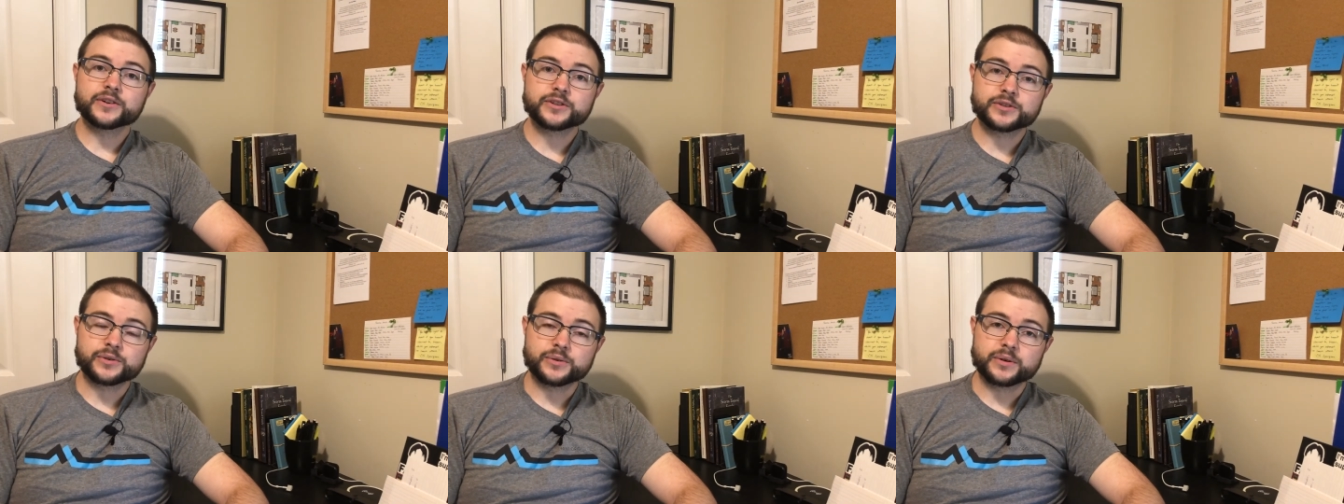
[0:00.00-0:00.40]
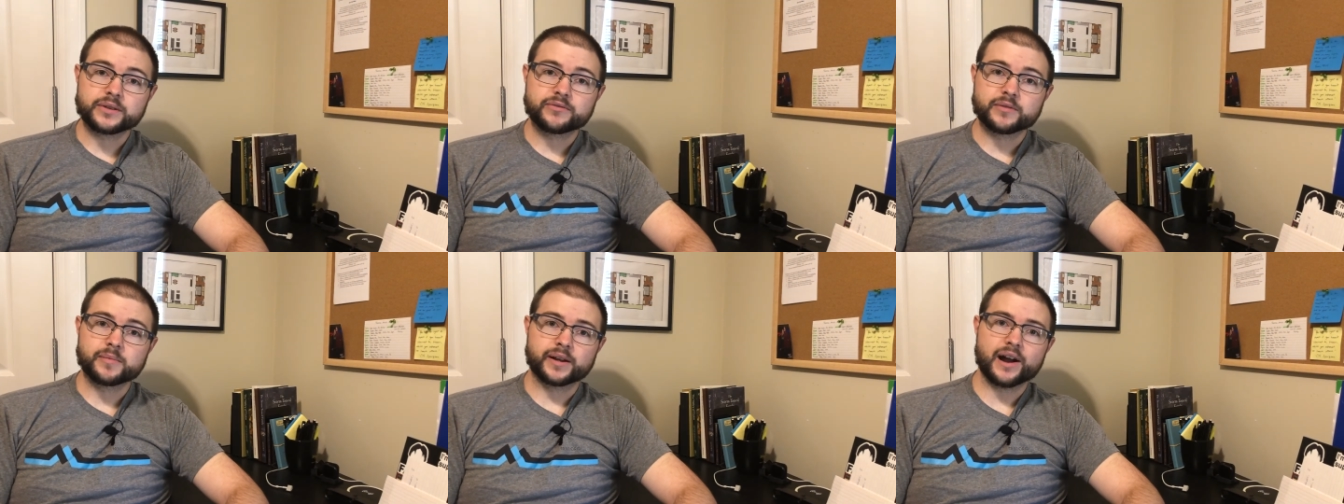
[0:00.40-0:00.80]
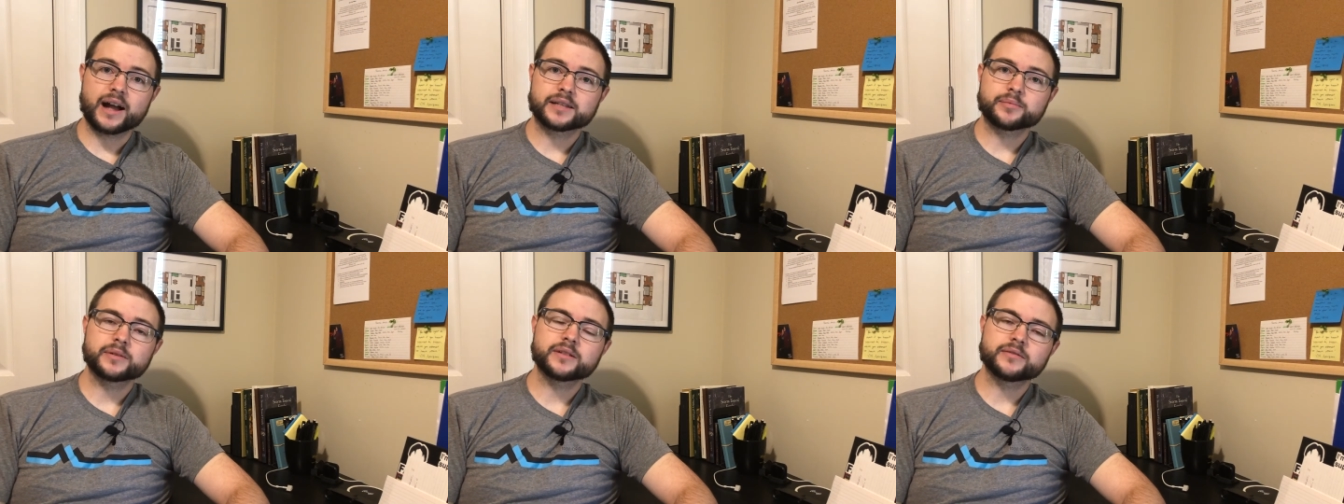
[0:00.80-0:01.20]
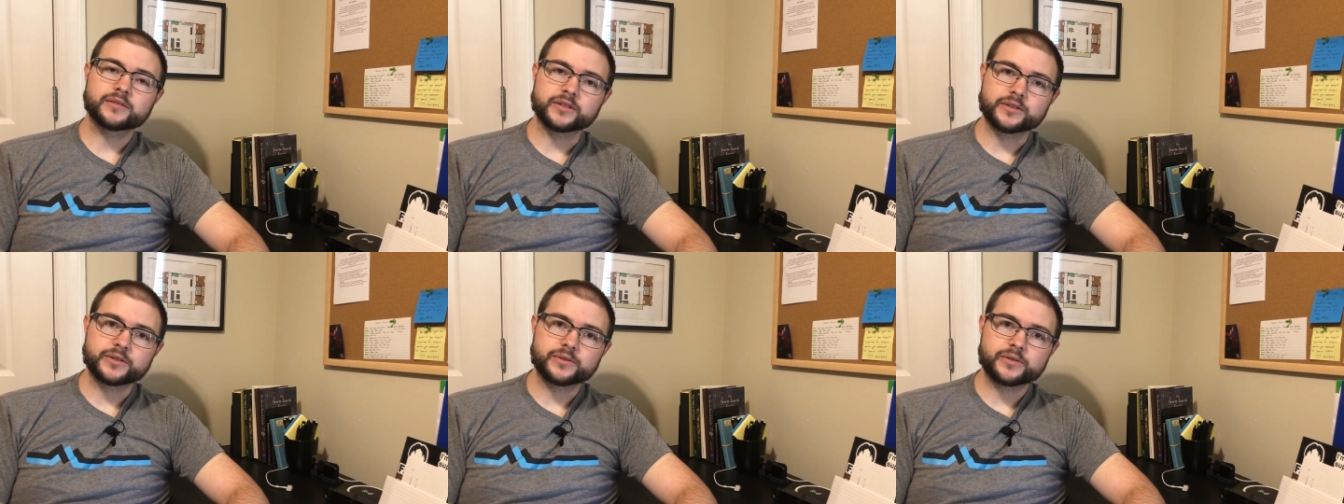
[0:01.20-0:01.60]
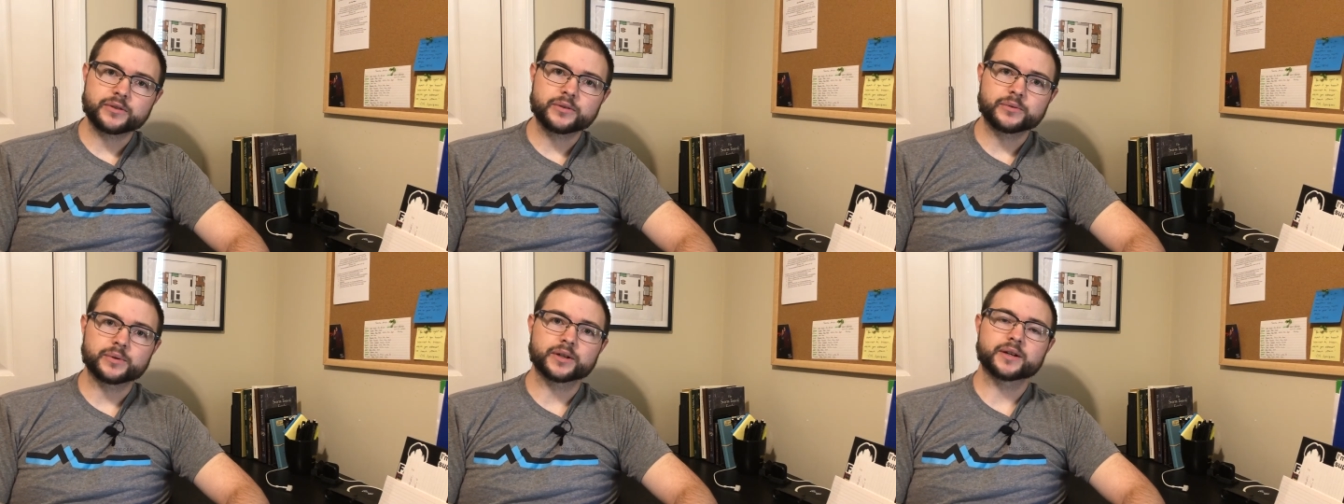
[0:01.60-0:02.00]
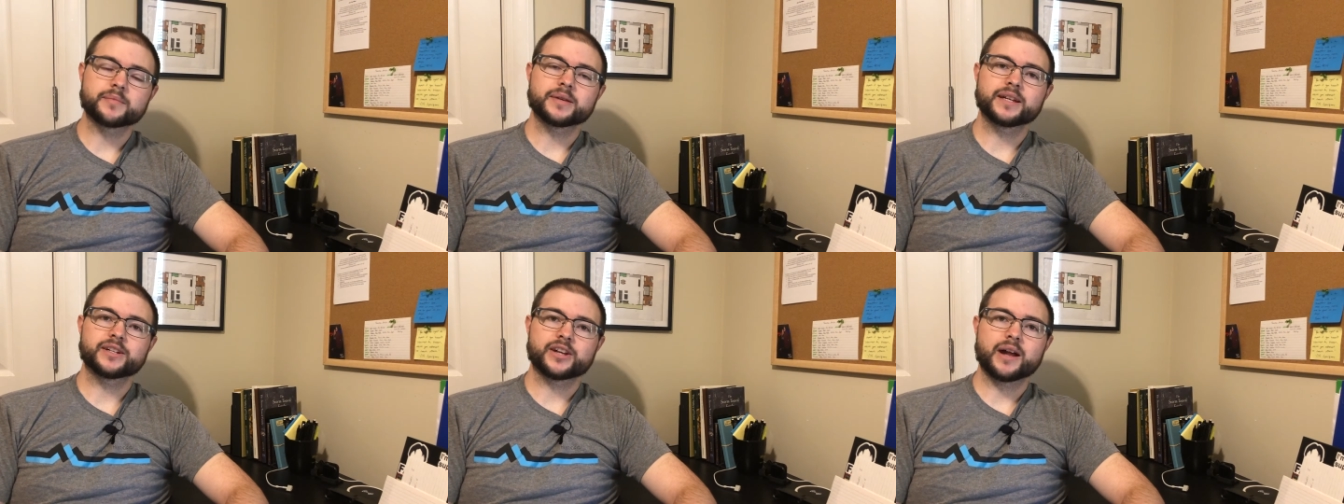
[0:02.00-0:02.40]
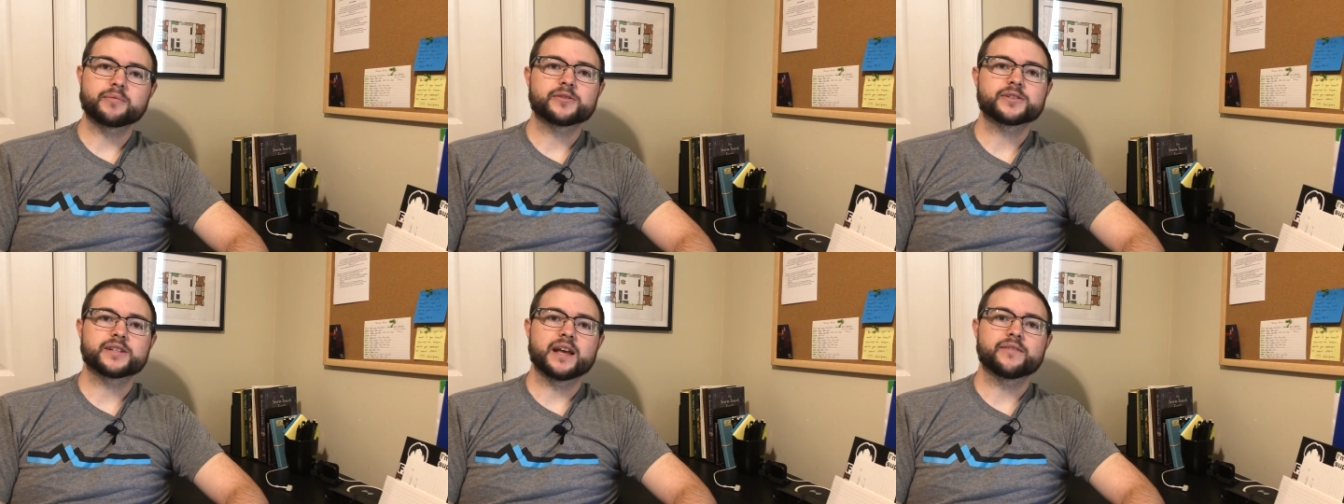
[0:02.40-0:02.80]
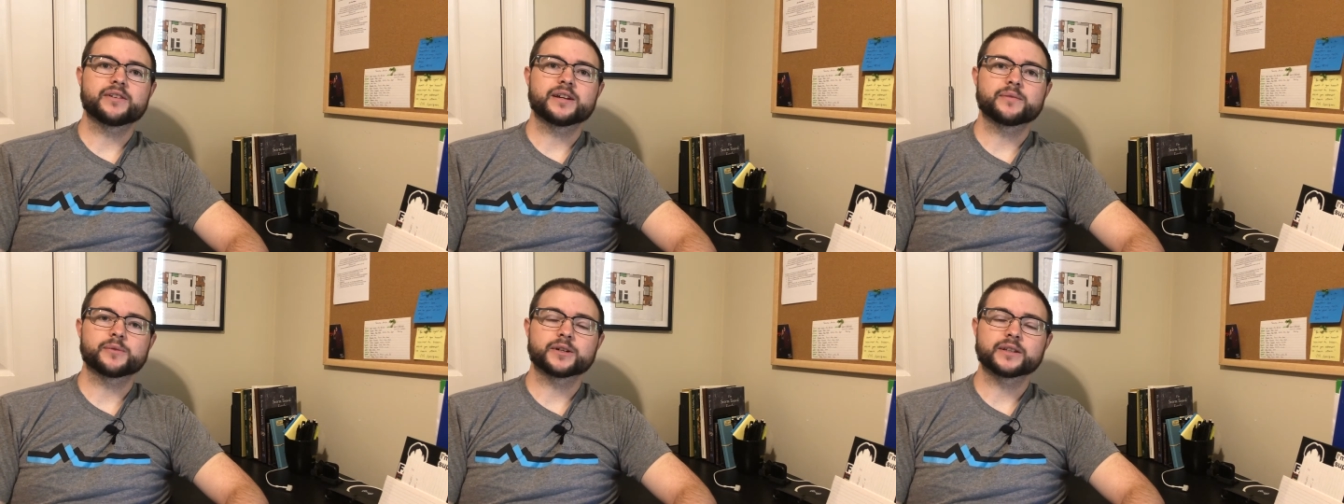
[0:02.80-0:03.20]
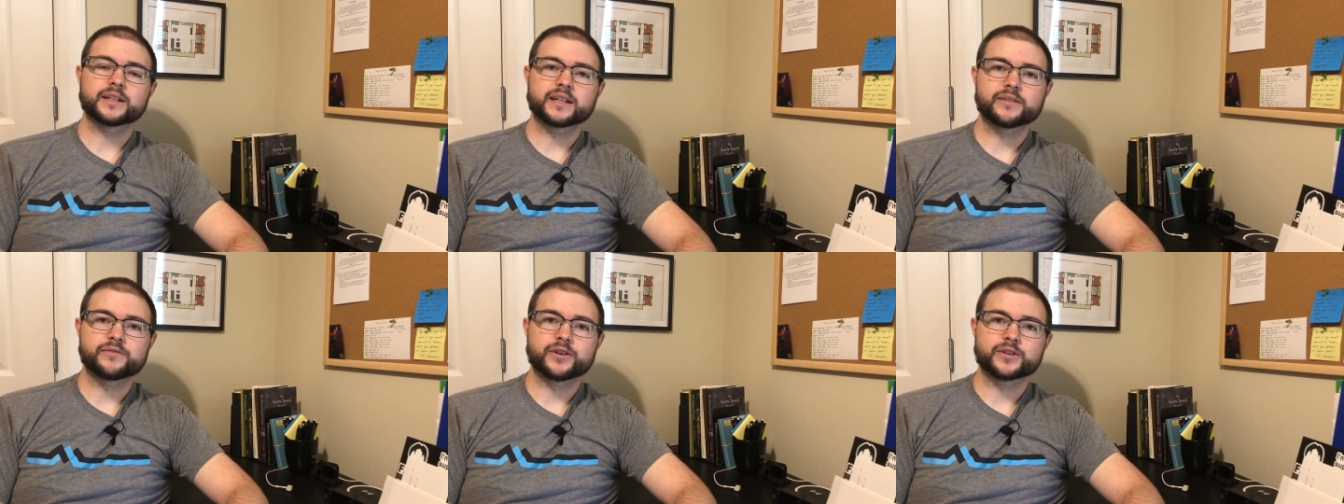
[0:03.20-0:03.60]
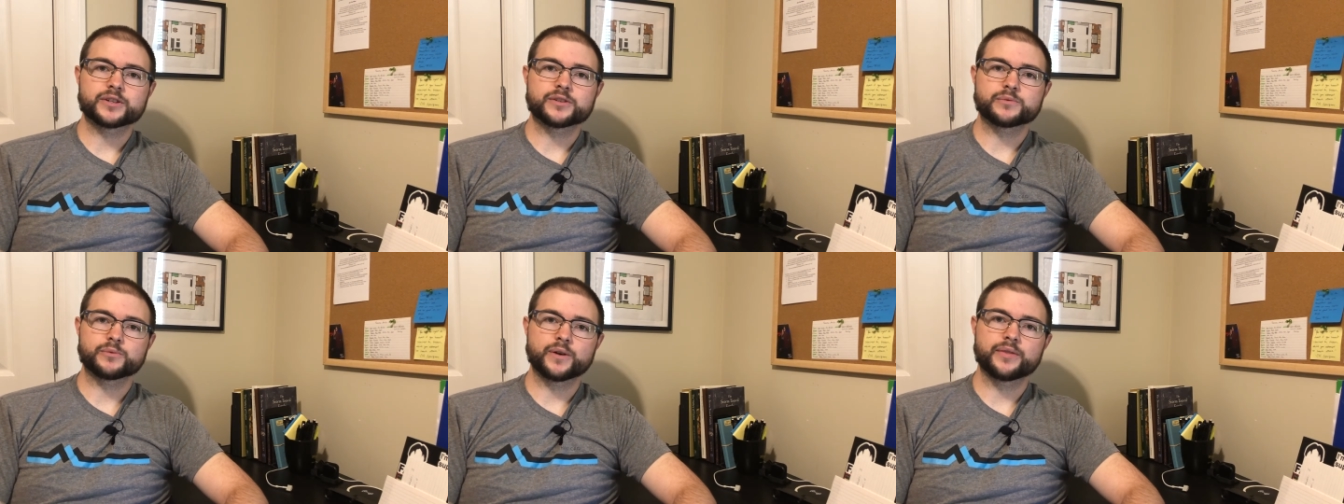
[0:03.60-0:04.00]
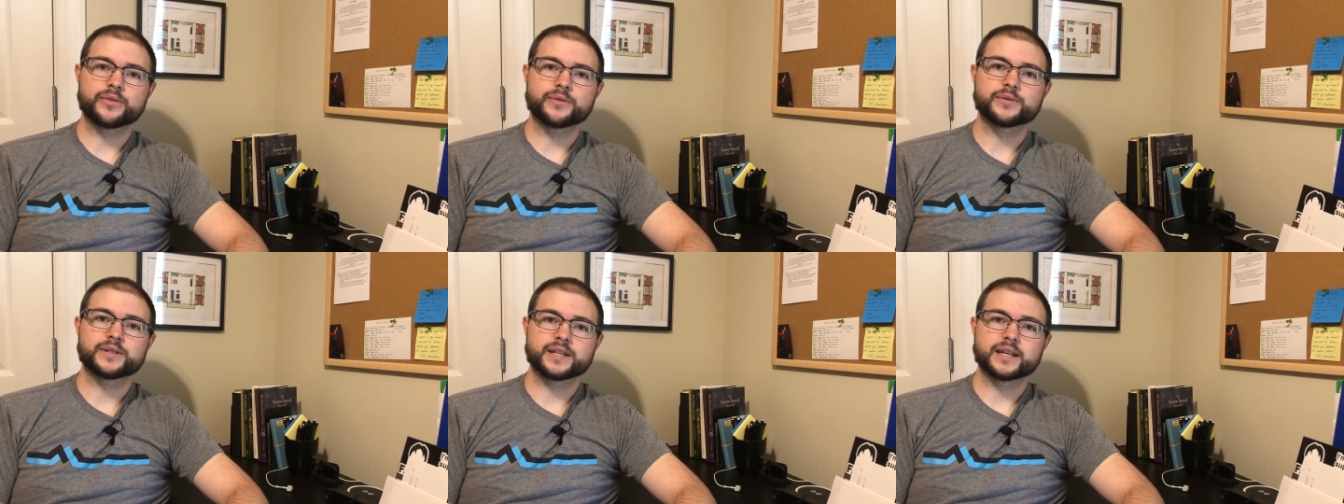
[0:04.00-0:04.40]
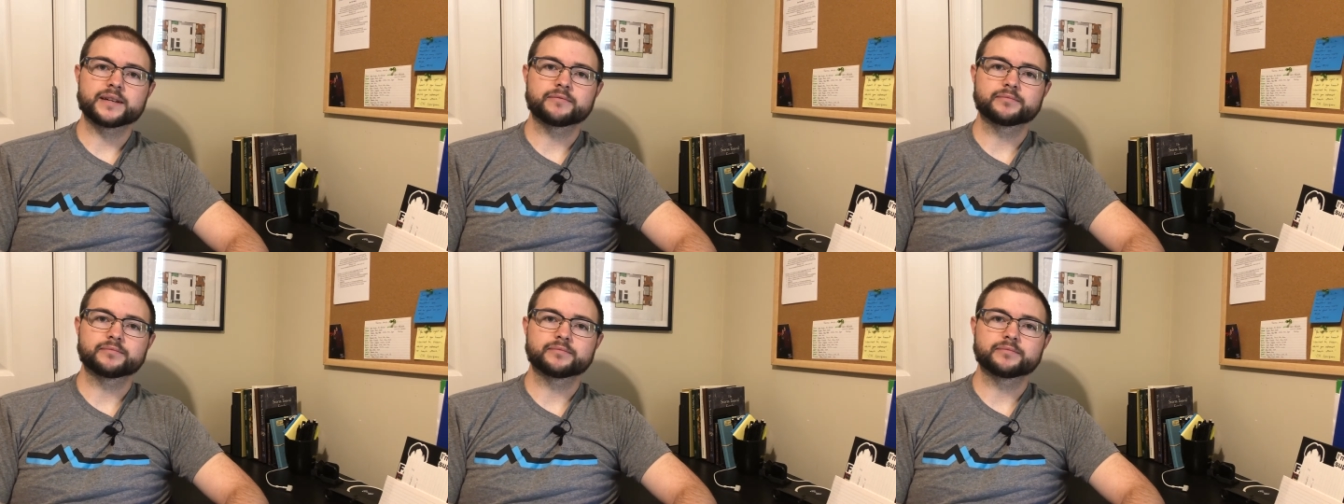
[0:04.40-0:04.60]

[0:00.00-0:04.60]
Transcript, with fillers: story from the Gospel of Luke. We're going to be in chapter seven, and we're going to look at verses one through ten.